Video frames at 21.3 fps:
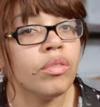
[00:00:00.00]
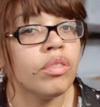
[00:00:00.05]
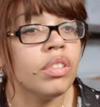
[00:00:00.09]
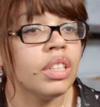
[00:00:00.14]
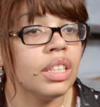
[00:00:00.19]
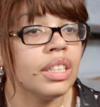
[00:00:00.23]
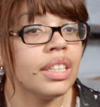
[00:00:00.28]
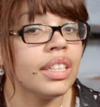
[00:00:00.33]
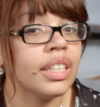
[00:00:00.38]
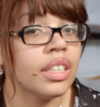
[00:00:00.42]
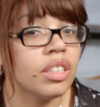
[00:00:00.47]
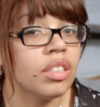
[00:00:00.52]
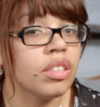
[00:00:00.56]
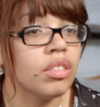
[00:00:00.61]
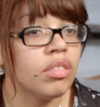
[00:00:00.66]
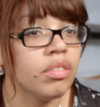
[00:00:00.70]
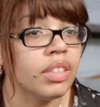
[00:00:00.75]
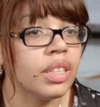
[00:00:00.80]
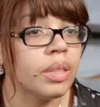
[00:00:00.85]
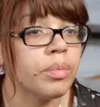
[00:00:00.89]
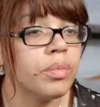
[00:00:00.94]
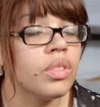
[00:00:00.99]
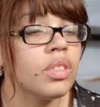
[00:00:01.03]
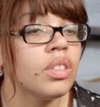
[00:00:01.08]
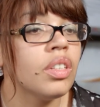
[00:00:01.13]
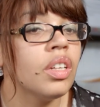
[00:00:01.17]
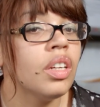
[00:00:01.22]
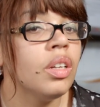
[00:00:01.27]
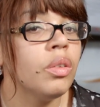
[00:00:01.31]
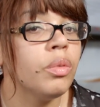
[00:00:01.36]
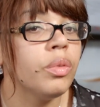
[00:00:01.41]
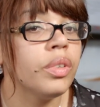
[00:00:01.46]
really get to grips
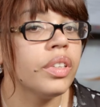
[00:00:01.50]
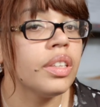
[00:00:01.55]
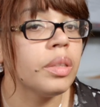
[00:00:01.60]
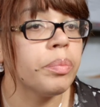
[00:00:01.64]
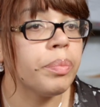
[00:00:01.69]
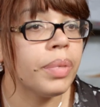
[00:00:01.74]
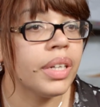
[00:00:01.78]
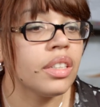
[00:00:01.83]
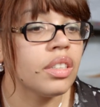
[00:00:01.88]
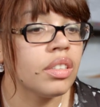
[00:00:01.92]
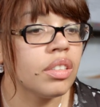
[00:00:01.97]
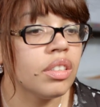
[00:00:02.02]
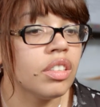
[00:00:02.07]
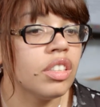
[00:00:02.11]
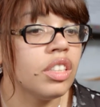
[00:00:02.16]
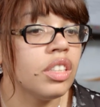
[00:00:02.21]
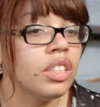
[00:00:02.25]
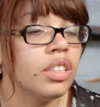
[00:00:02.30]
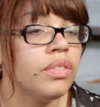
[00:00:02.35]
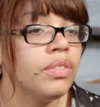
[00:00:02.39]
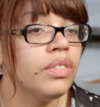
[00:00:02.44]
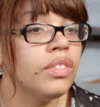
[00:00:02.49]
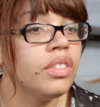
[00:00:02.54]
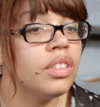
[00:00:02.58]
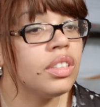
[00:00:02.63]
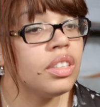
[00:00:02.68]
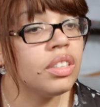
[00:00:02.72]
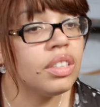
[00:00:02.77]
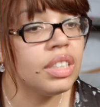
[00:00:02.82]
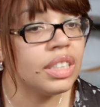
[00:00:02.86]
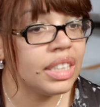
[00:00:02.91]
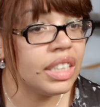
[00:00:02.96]
with the pedagogy of
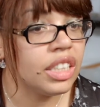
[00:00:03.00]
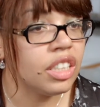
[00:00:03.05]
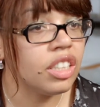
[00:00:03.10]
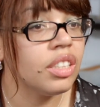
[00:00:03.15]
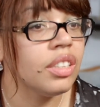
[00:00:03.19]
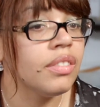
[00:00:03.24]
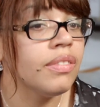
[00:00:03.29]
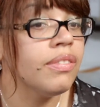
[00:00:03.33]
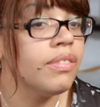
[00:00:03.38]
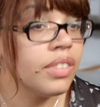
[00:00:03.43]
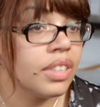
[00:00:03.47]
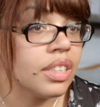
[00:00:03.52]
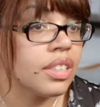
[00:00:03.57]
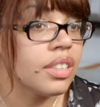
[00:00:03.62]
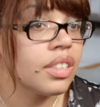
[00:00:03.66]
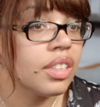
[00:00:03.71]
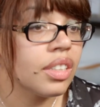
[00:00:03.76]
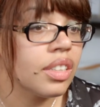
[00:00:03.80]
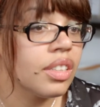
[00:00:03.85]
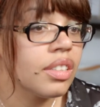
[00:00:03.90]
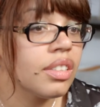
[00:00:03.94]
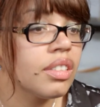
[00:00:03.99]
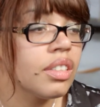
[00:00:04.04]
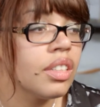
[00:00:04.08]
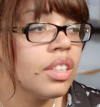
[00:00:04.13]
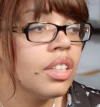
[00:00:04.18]
teaching physics.